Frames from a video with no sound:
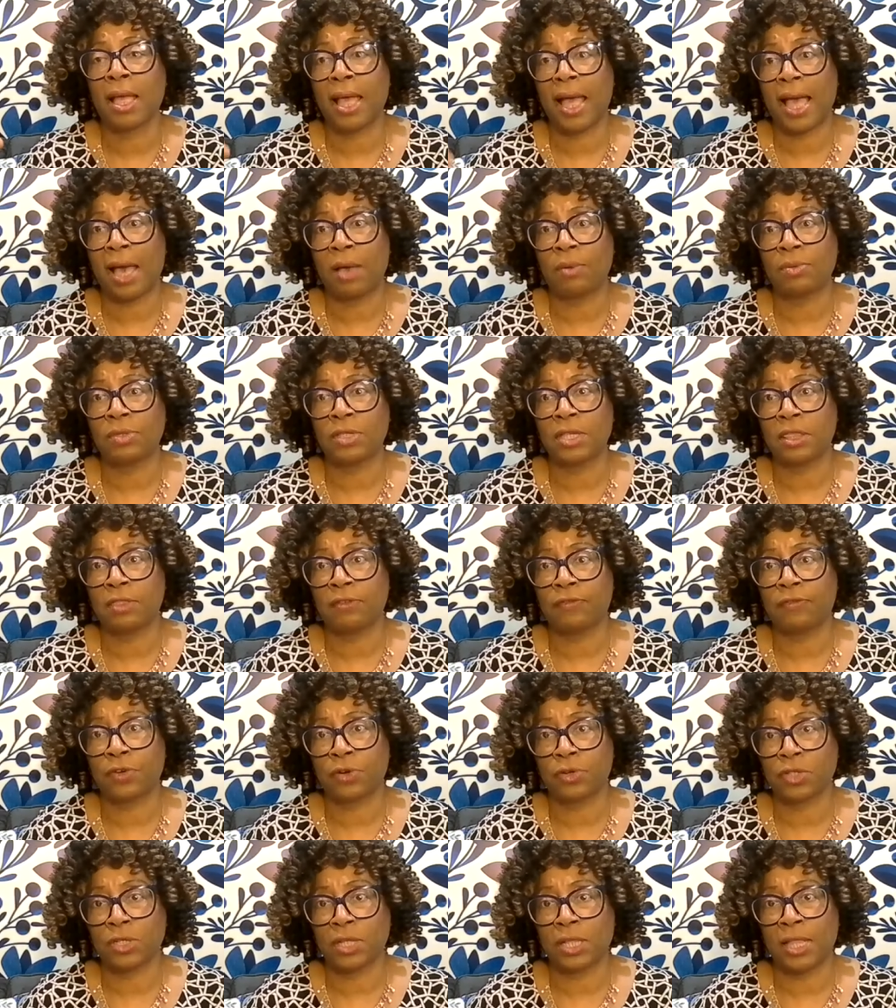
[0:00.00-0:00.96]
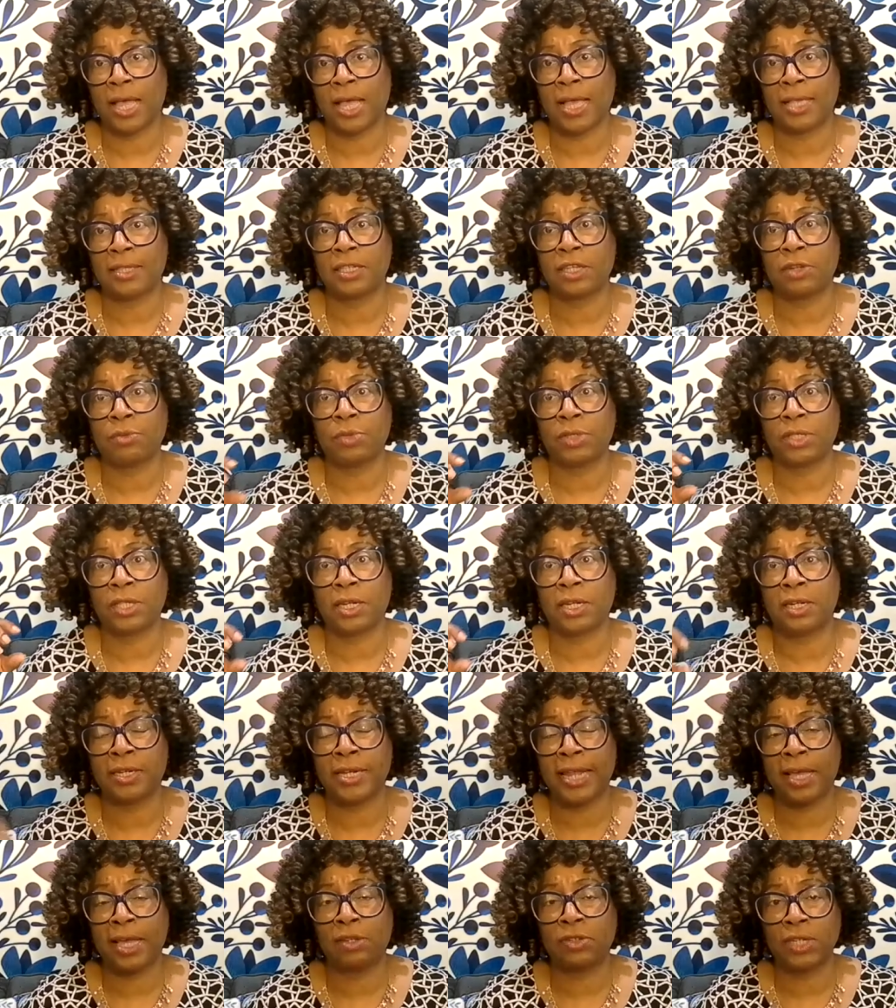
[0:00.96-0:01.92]
I was in the first class, and it was in
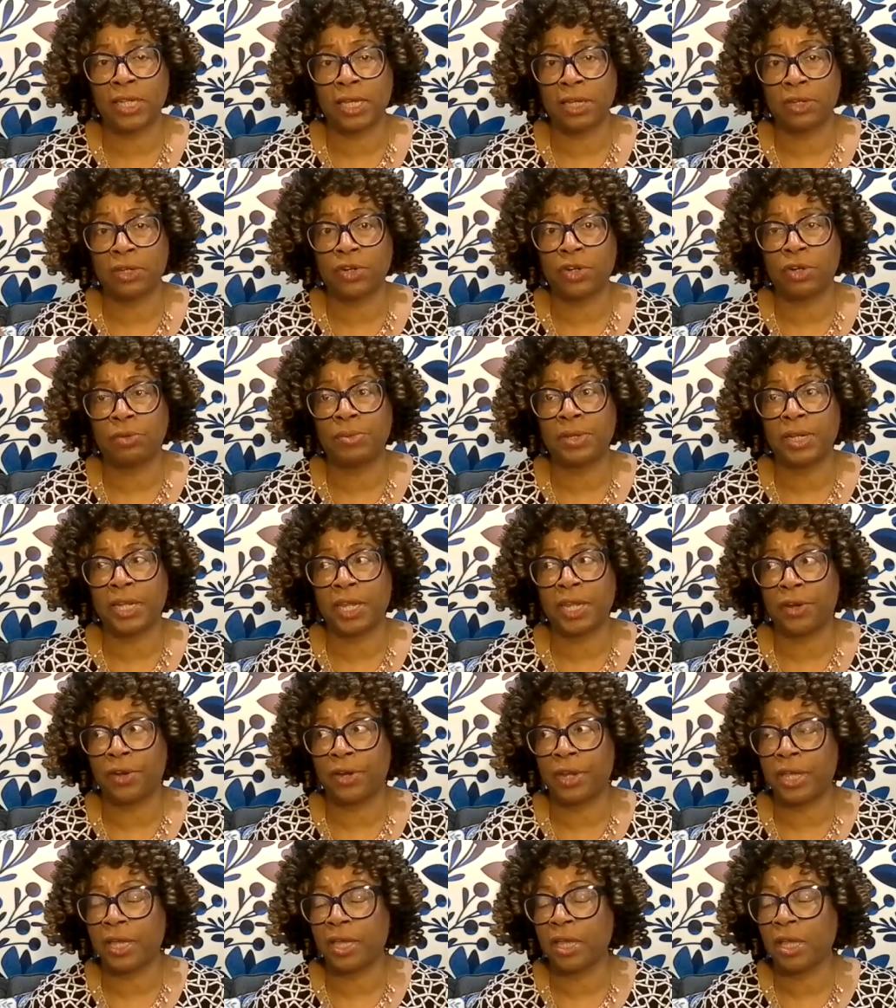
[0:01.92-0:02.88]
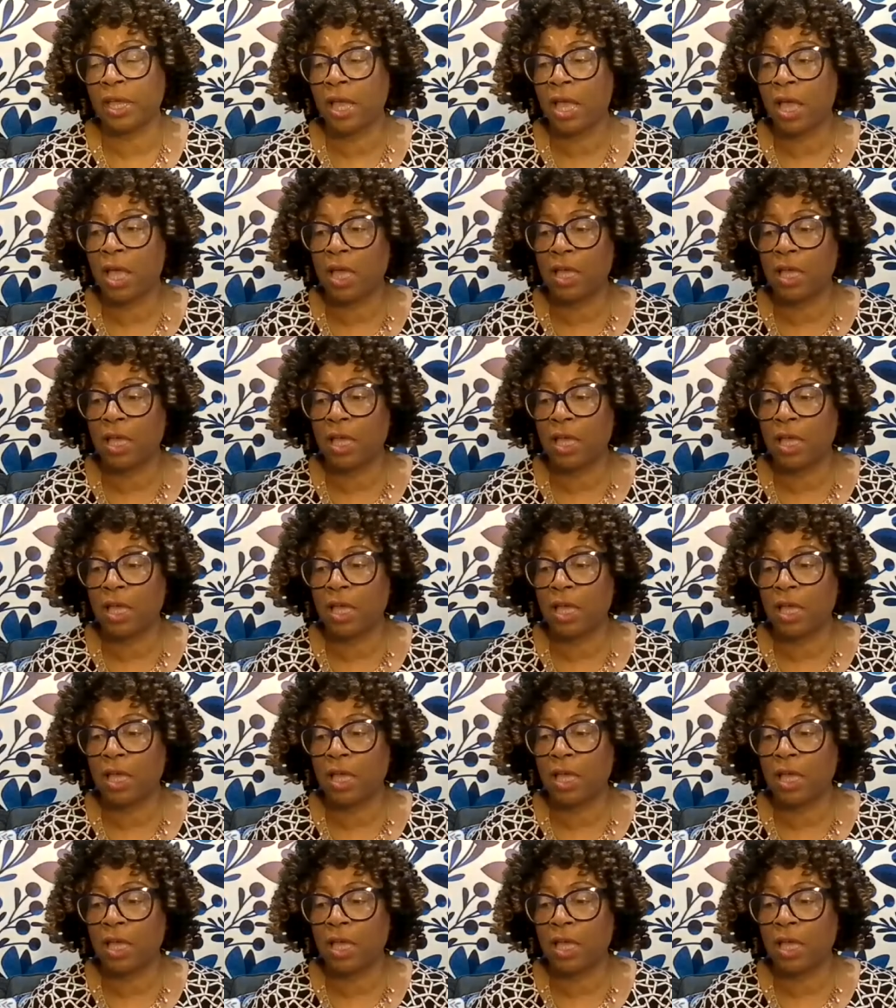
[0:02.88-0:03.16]
a downtown urban area.